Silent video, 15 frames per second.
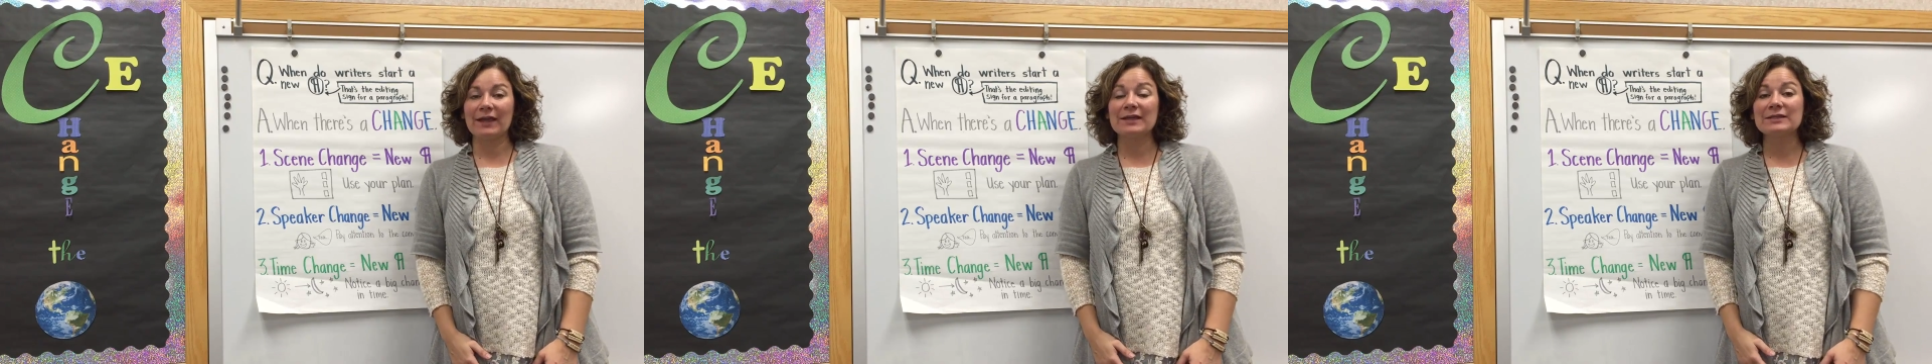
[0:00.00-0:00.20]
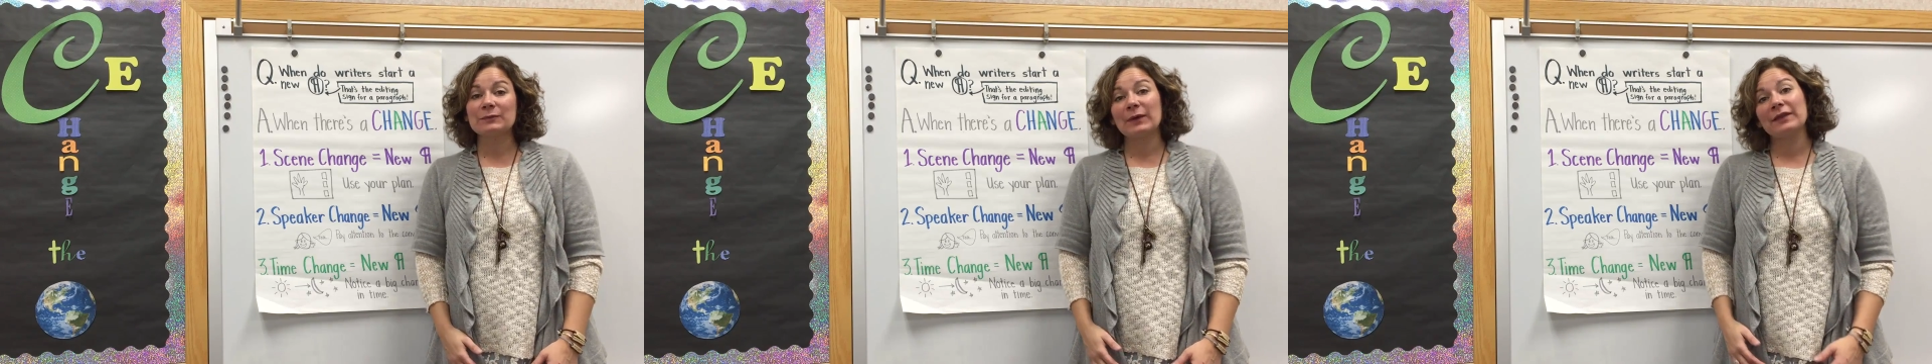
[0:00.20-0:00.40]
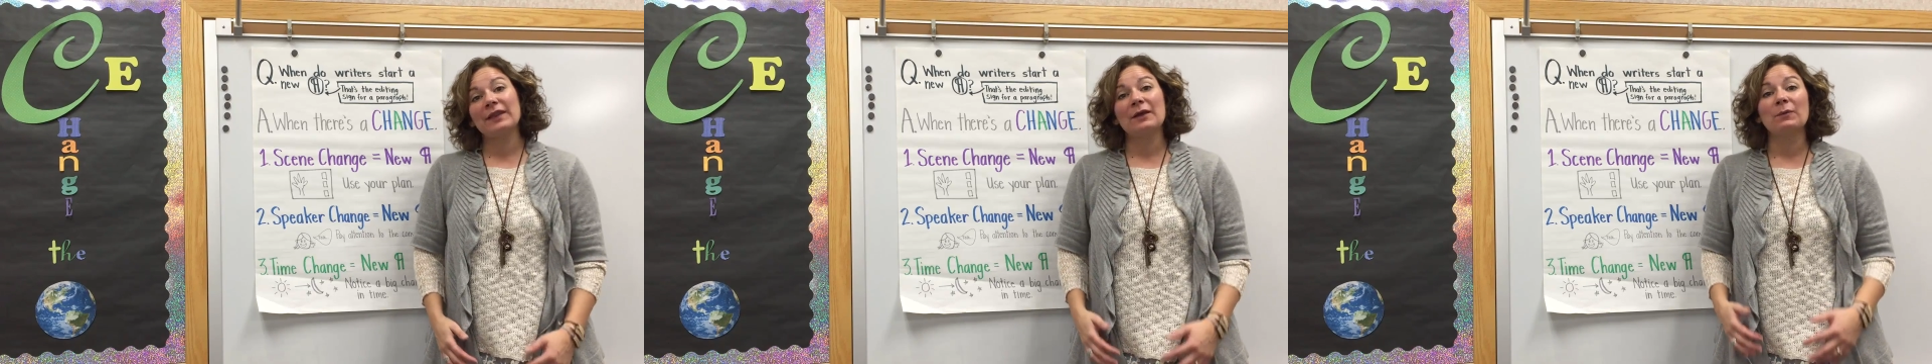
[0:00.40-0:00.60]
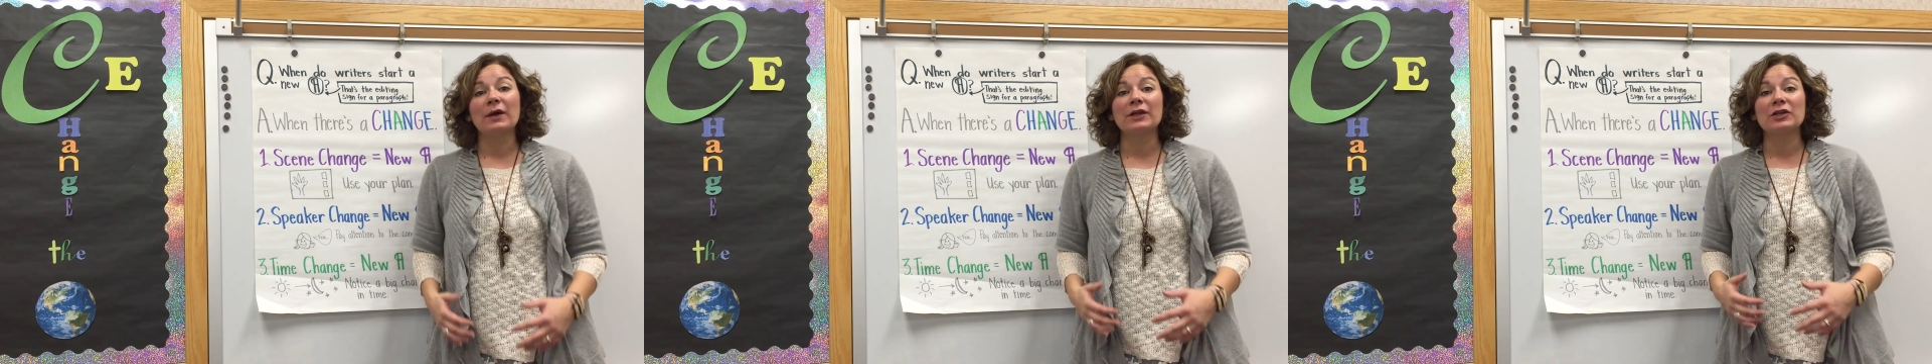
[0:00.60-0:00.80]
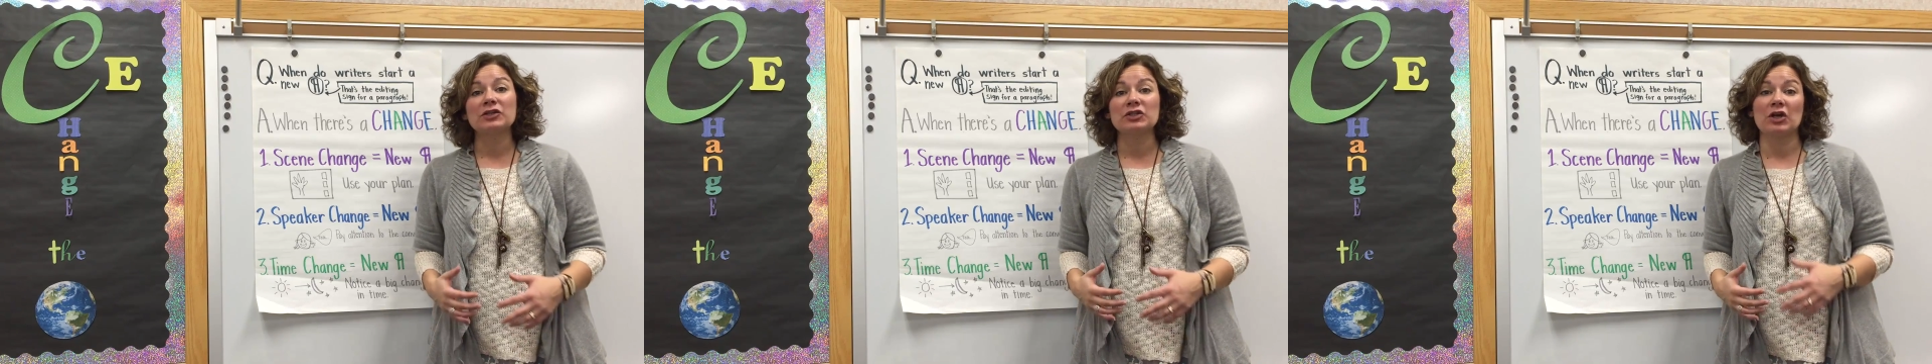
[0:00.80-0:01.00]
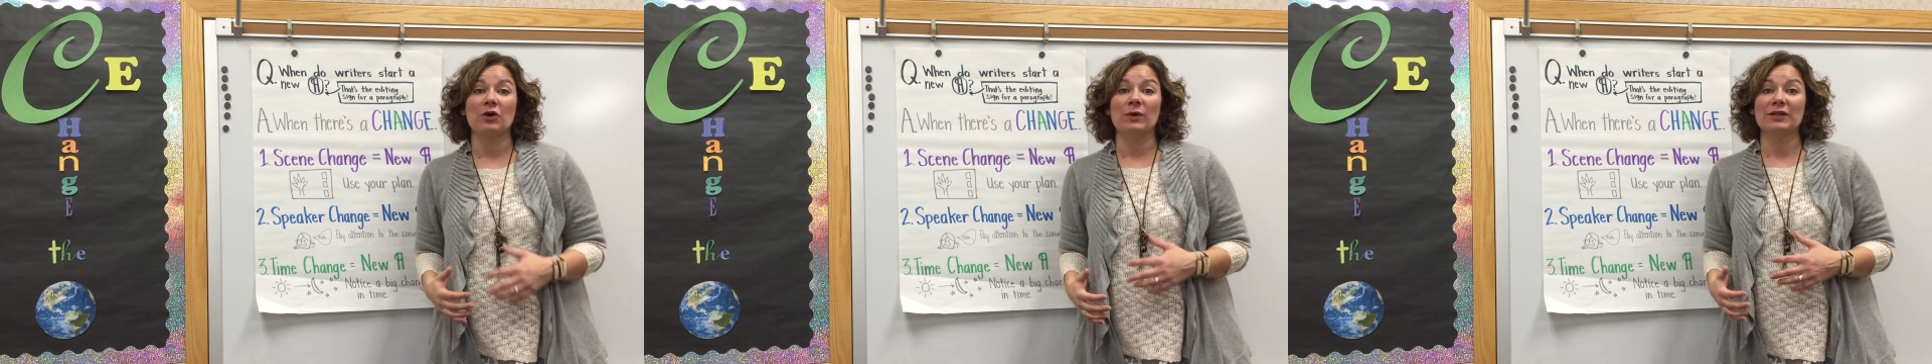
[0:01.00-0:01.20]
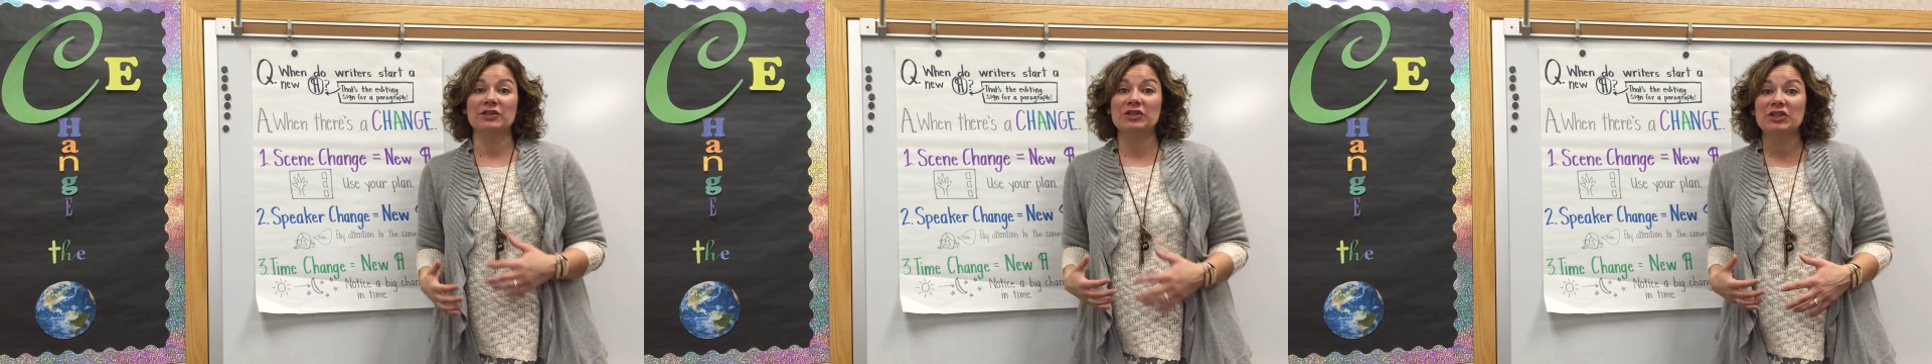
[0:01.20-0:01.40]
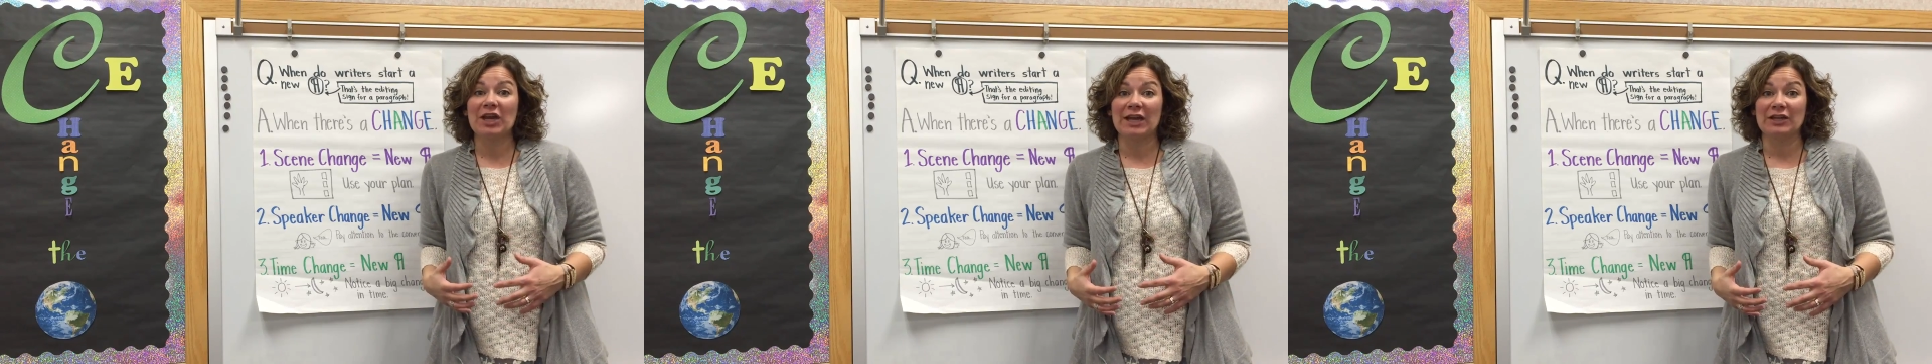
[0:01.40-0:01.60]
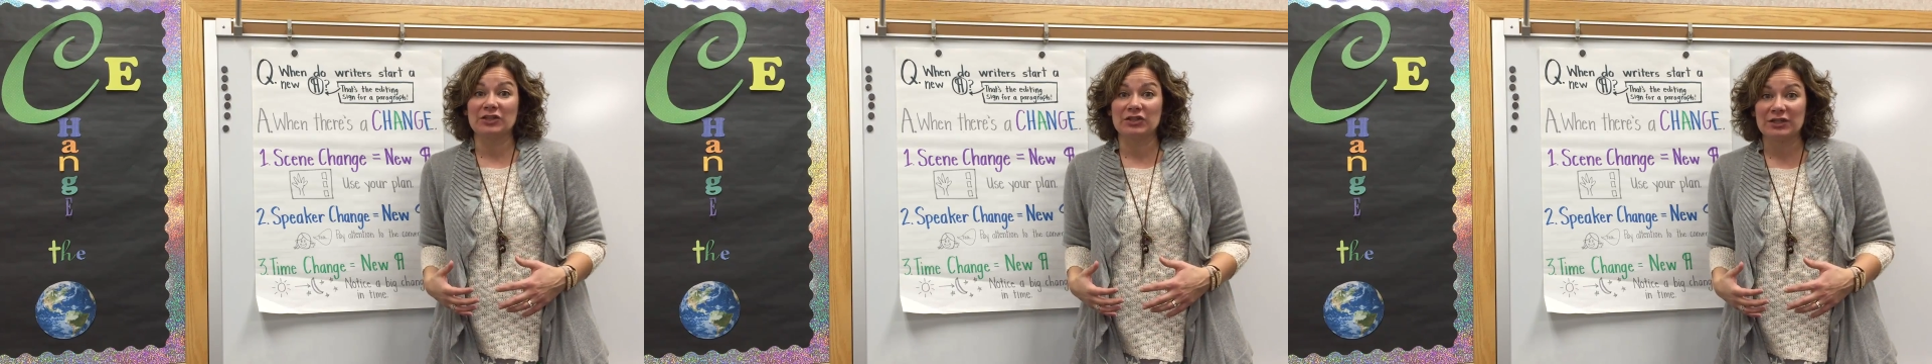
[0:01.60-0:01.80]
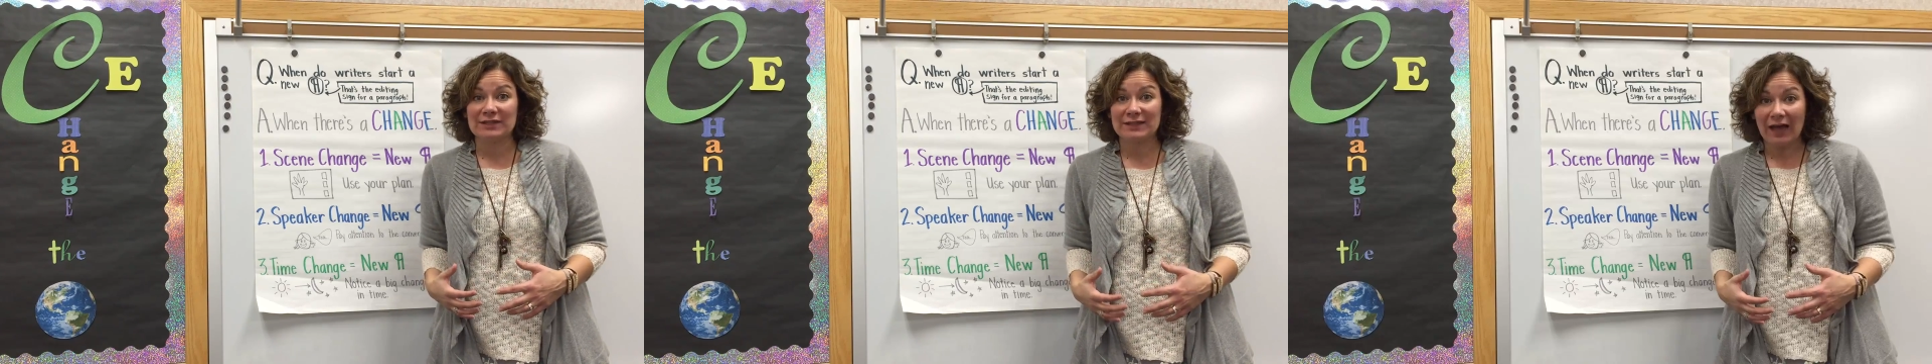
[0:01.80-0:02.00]
is when they want to show a
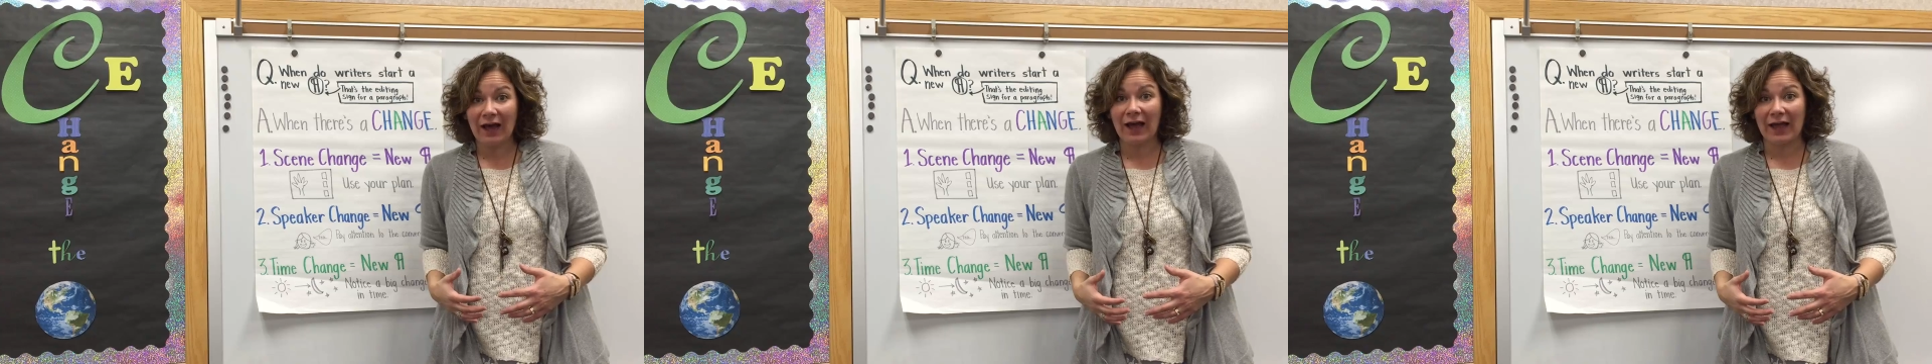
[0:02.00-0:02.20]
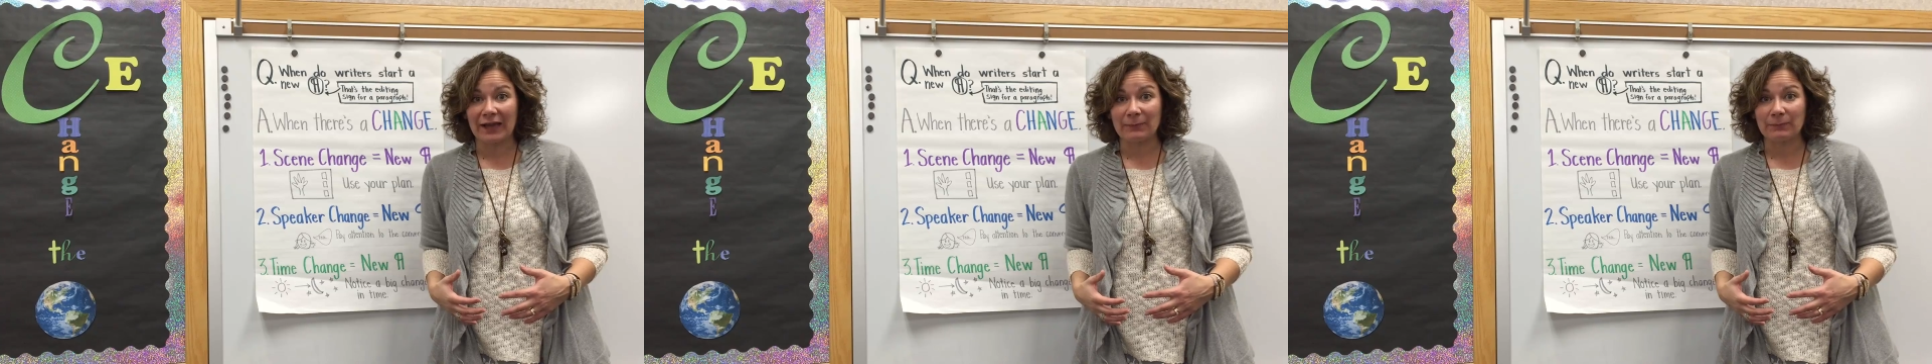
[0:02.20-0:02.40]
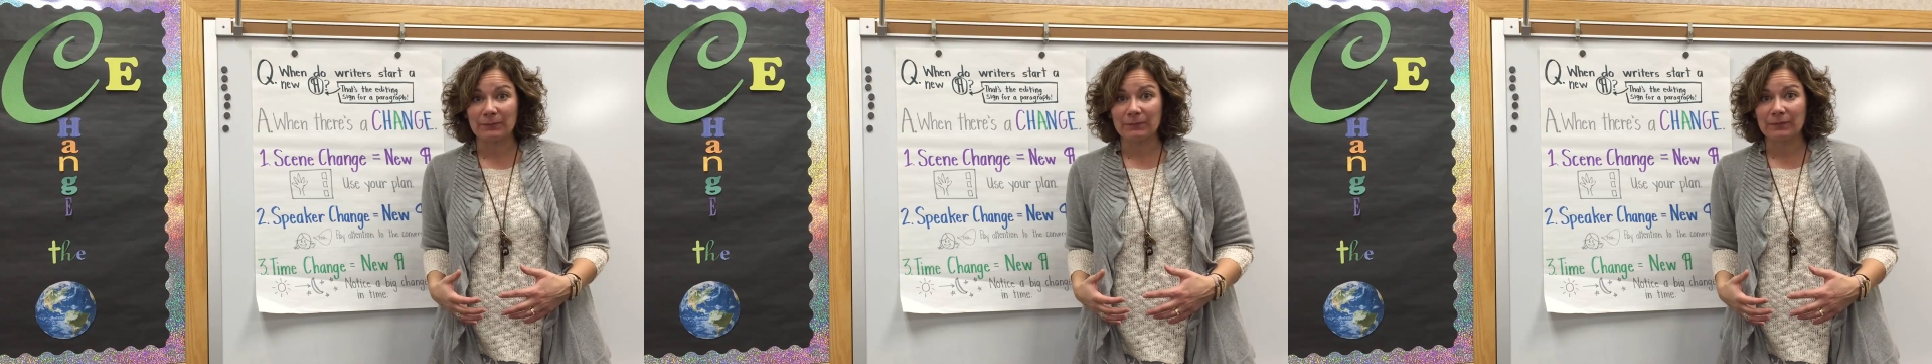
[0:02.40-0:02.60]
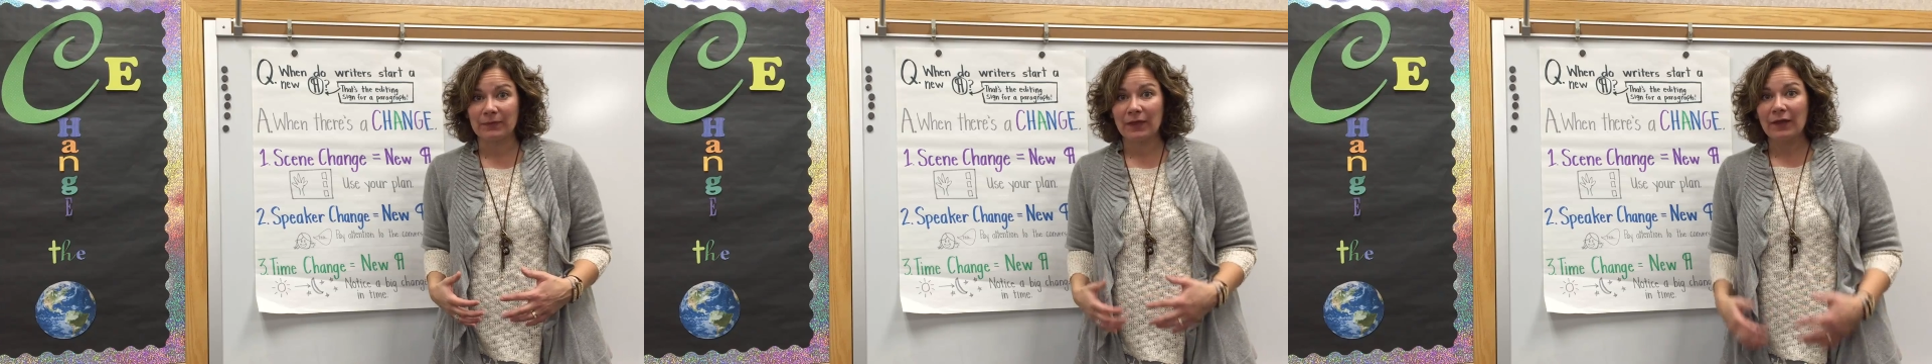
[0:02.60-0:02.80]
change in time.